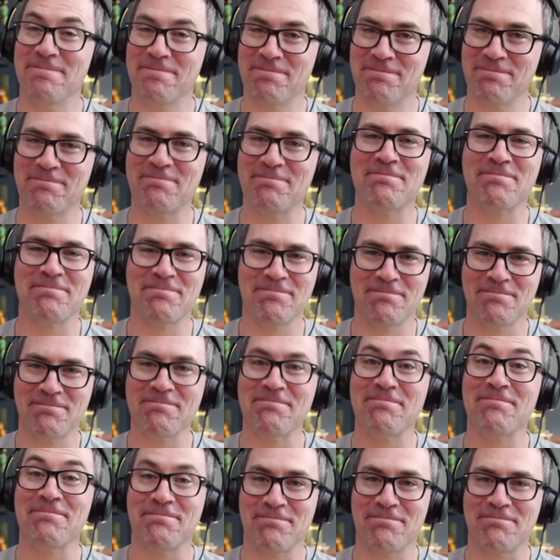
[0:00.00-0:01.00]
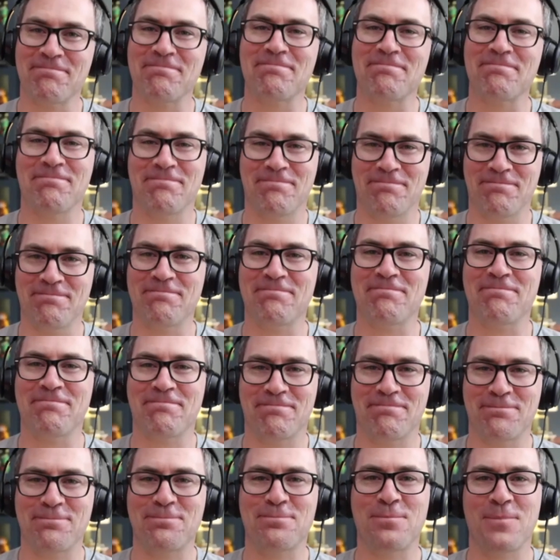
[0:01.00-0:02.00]
ignoring it isn't going to be an
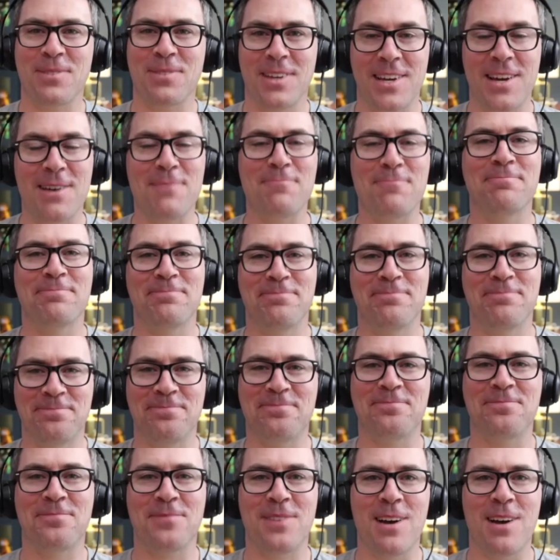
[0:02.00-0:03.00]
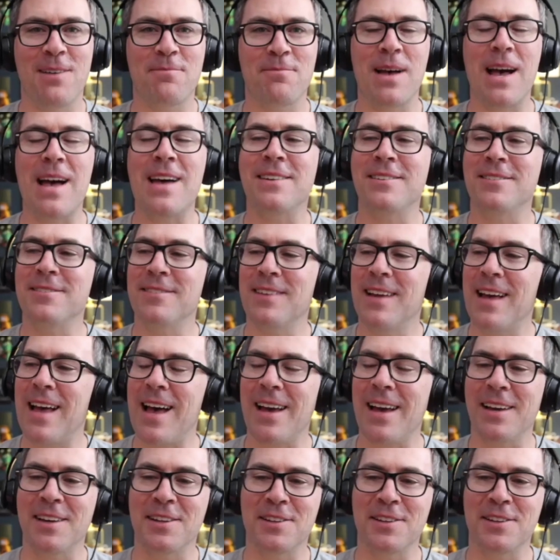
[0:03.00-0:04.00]
option. Yep. And
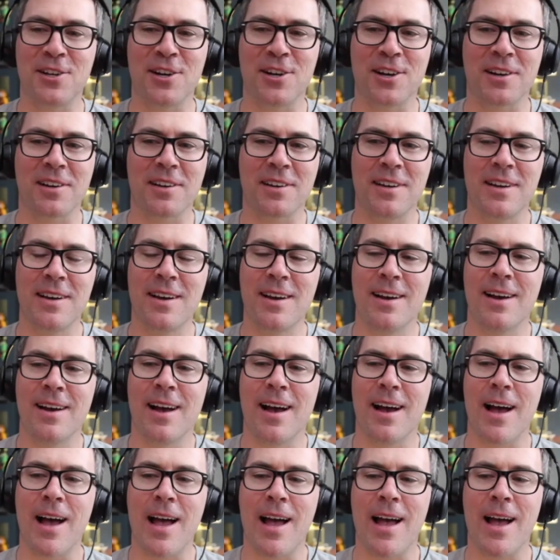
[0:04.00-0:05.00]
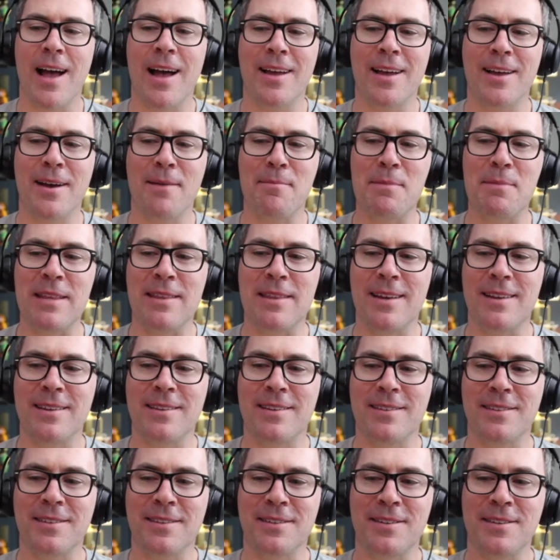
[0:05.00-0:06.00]
hey, look, I mean,
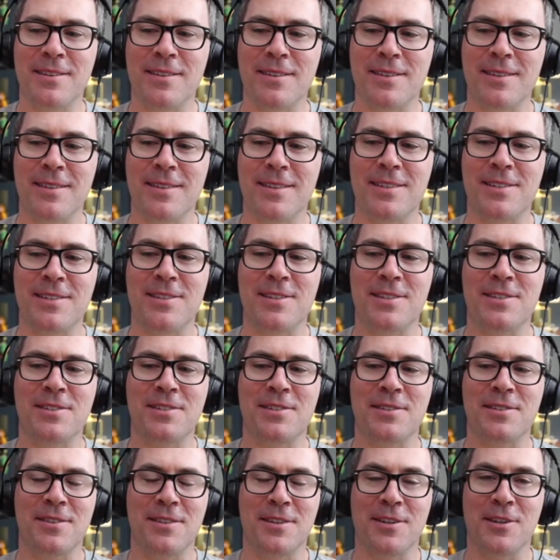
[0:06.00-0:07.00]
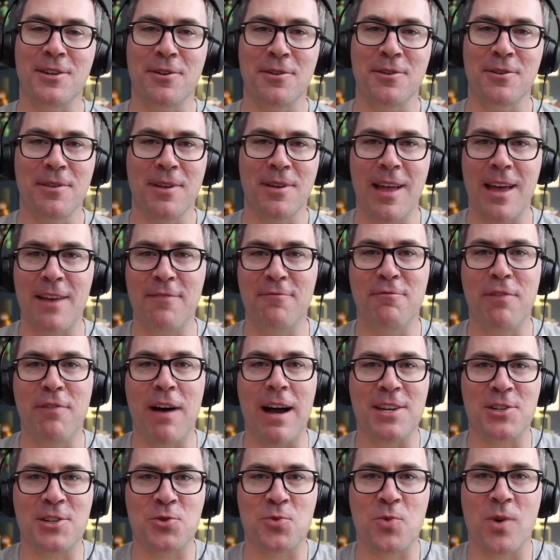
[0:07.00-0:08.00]
this is,
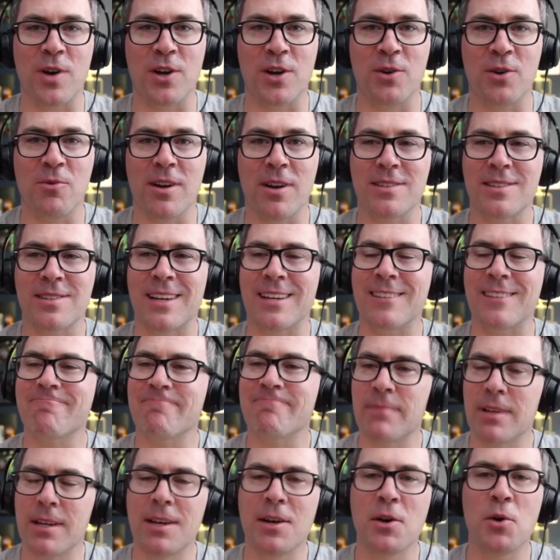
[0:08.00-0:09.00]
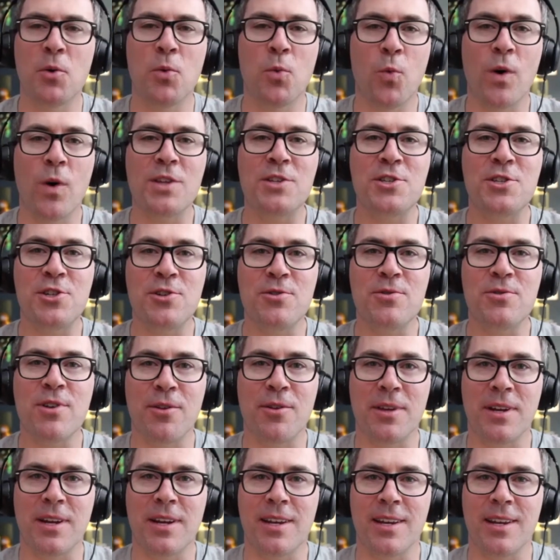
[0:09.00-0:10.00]
advice 101 is like, once you know
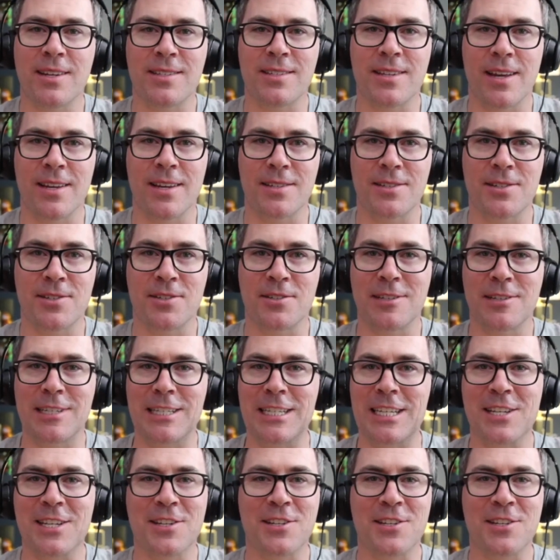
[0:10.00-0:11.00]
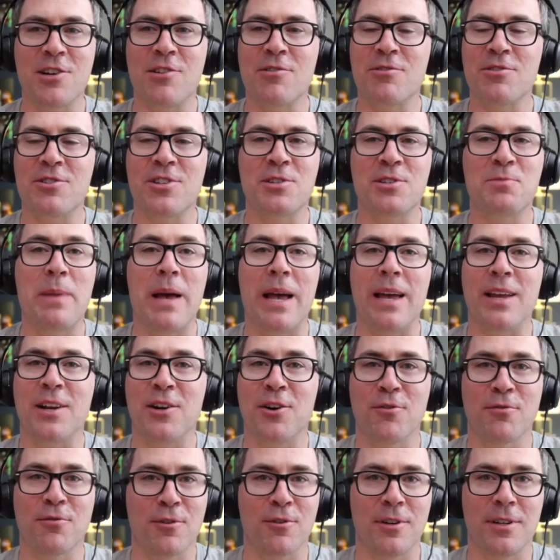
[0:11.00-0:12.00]
that it exists, don't just paint
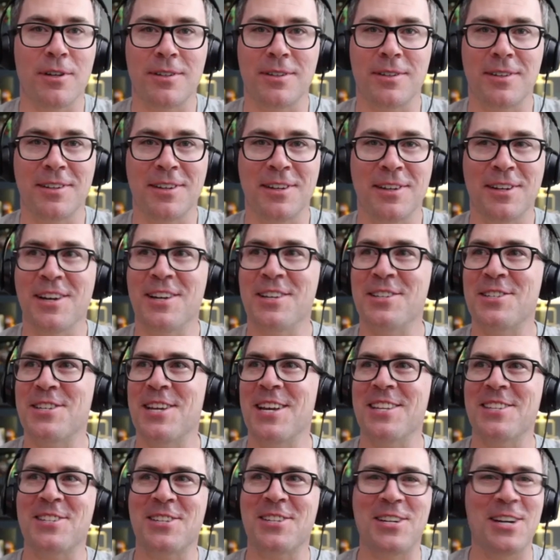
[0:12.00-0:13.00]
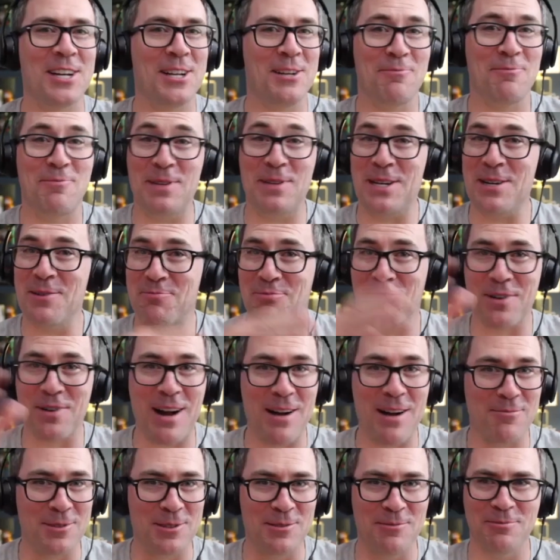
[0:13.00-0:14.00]
over it, because it's going to be a
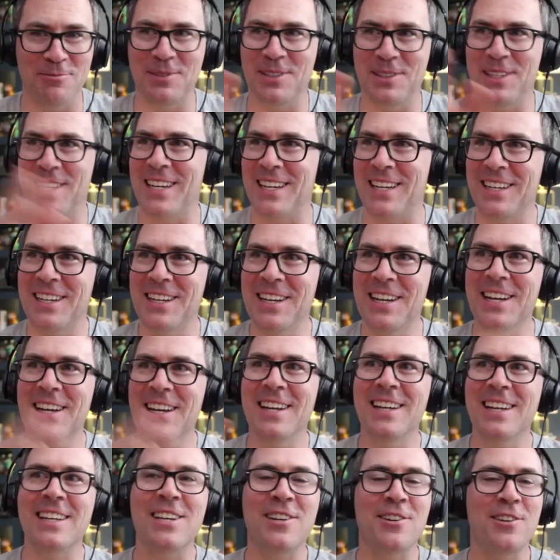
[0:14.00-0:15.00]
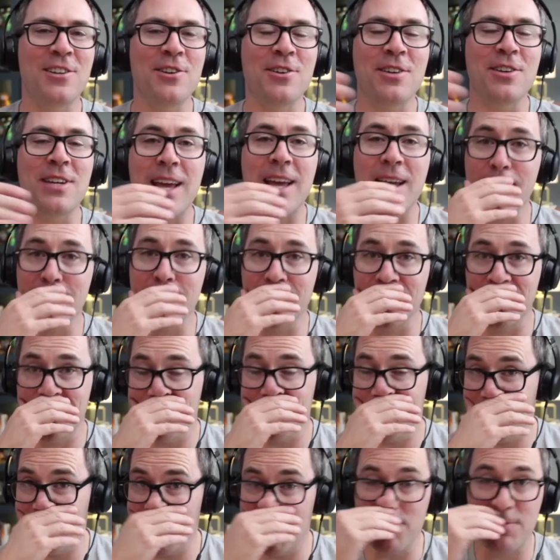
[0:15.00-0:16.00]
problem. Like, you can't,
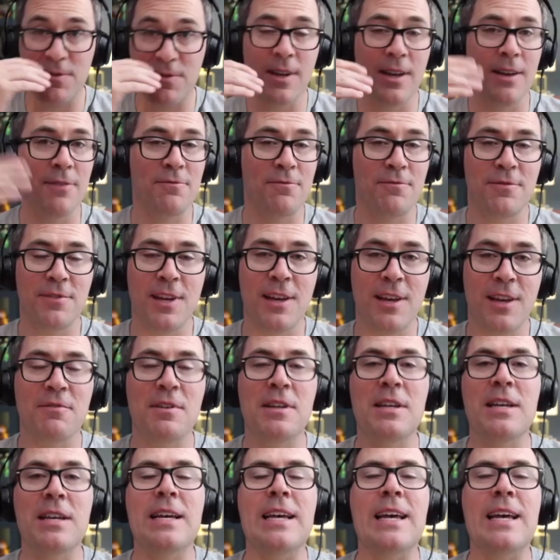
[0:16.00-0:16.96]
if